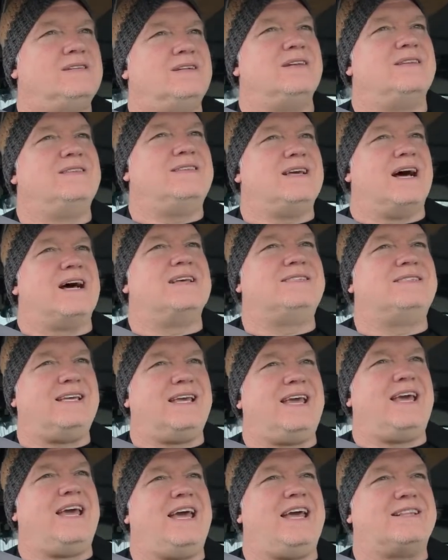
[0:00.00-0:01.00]
does
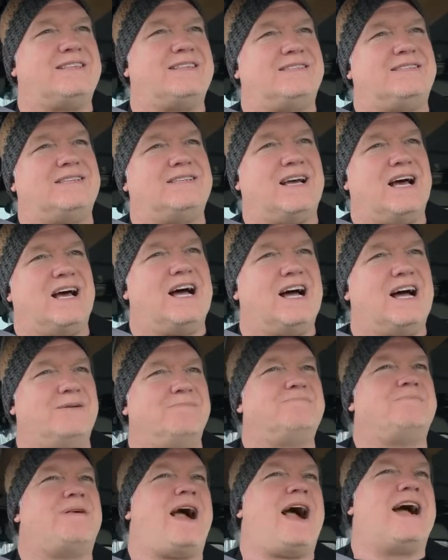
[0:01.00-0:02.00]
it
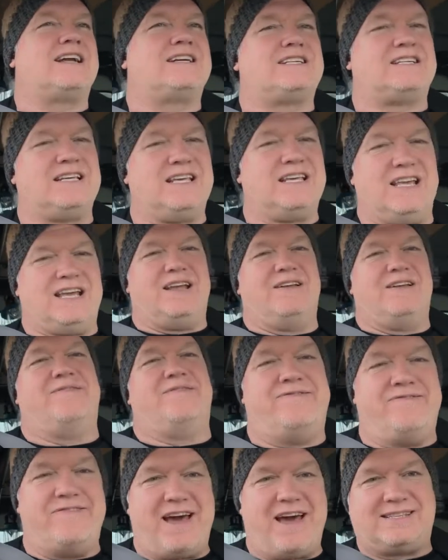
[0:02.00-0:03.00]
actually
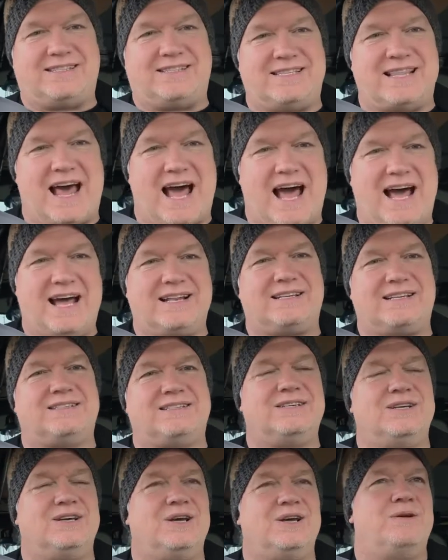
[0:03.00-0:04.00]
invest that?
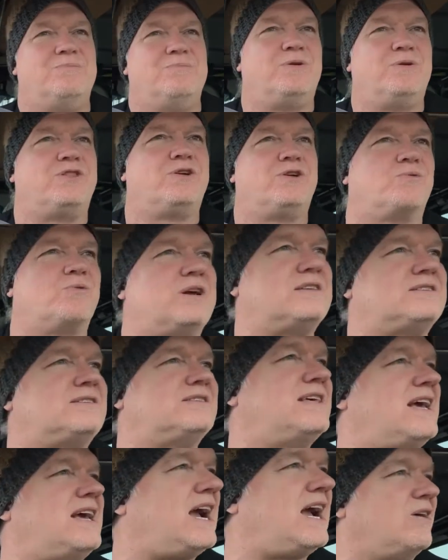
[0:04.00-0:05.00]
But the
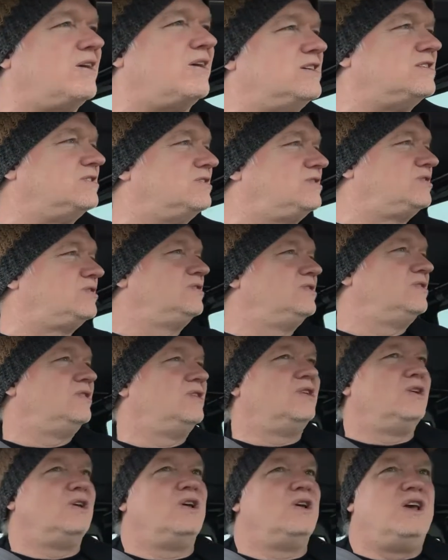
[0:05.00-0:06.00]
risk there is
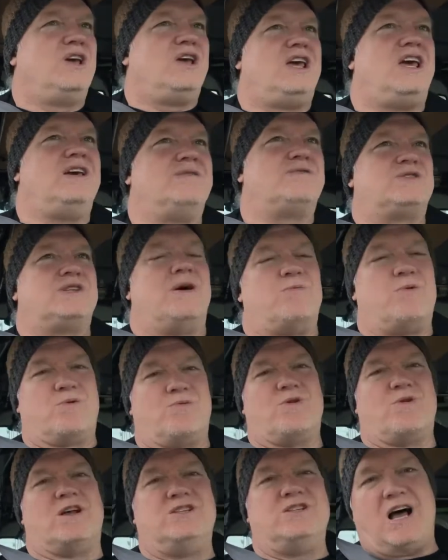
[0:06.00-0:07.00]
if
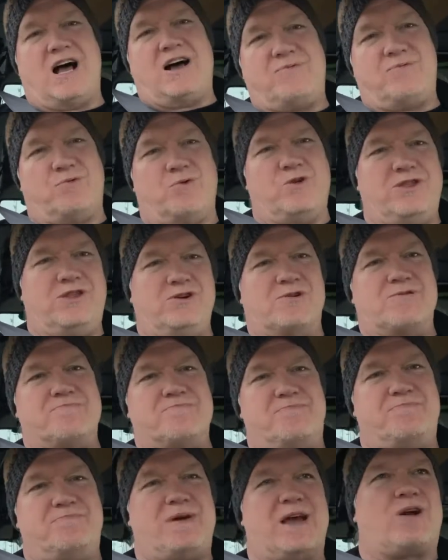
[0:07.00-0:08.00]
someone runs off with your
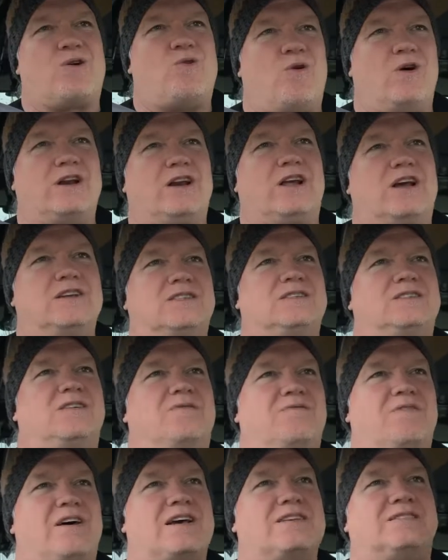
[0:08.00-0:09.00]
Bitcoin because it's
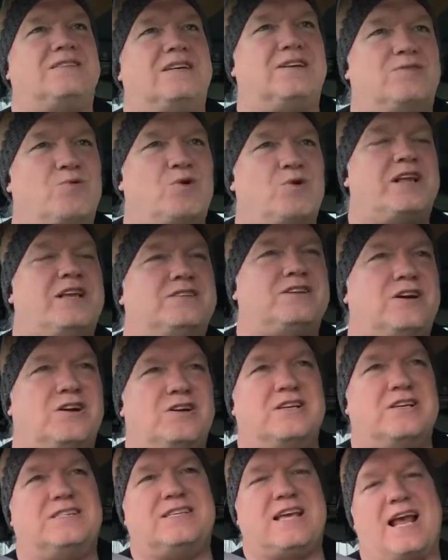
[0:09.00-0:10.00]
invested, what is there
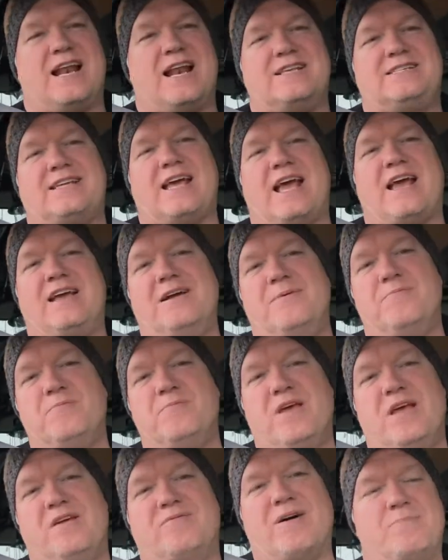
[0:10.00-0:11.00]
to say? Let's say
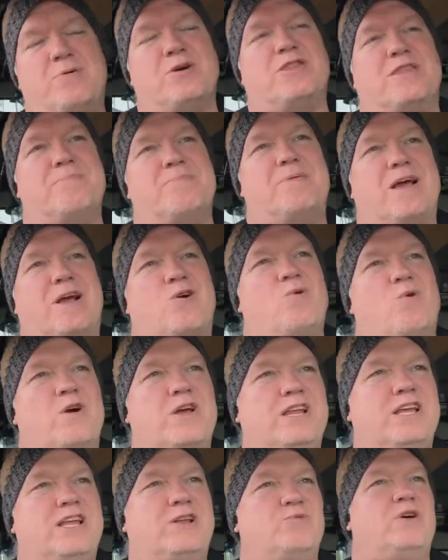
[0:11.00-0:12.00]
if I put the
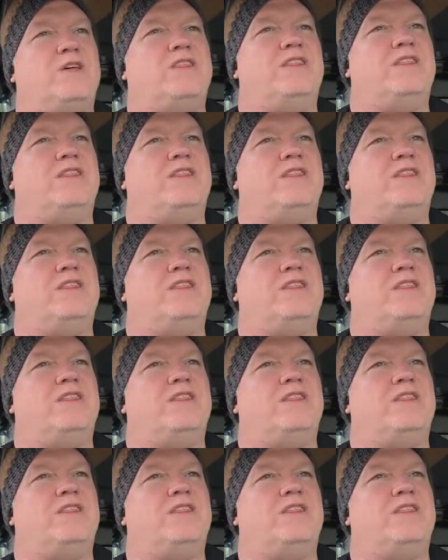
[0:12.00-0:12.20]
Bitcoin in with